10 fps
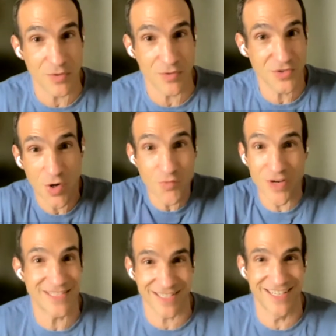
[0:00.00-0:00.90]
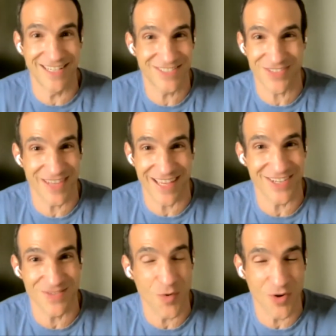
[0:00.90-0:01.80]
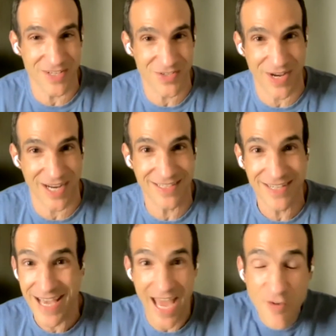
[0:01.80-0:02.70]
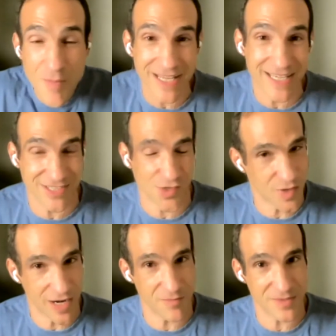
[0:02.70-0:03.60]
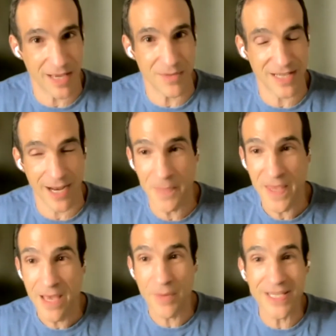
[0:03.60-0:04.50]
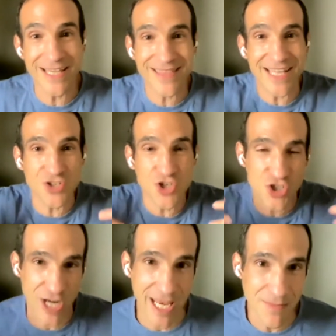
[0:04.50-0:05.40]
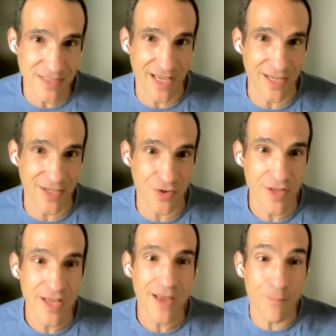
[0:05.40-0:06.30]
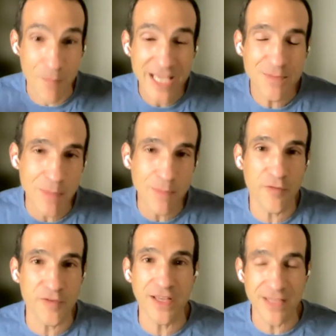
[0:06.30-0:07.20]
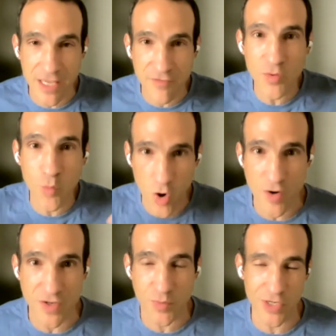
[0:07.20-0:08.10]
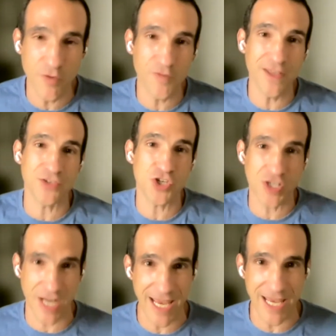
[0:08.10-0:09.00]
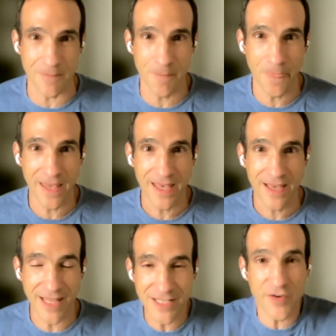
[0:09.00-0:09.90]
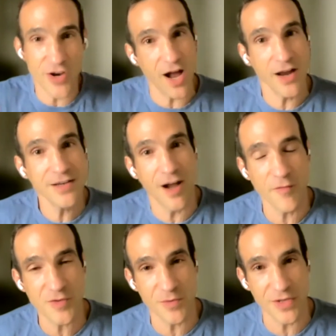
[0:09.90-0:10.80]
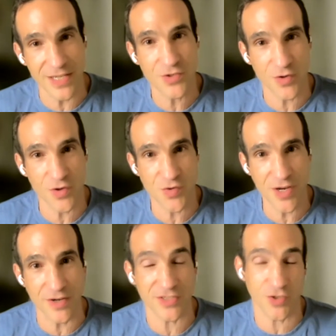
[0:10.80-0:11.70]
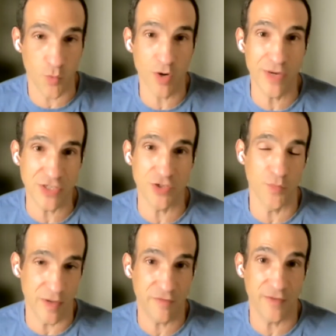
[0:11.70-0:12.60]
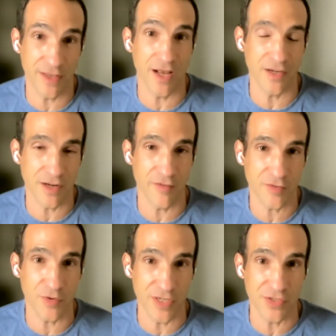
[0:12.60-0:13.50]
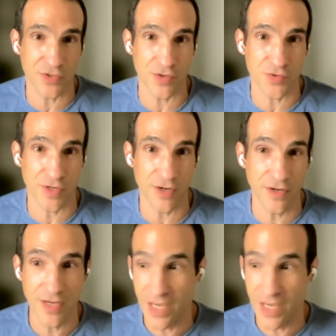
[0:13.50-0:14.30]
There's no reason that you're more distracted. Everybody gets distracted from time to time, but yet that shame cycle makes people feel even worse. When you feel shame, that's a very uncomfortable internal trigger. And so what do we do when we feel an uncomfortable internal trigger?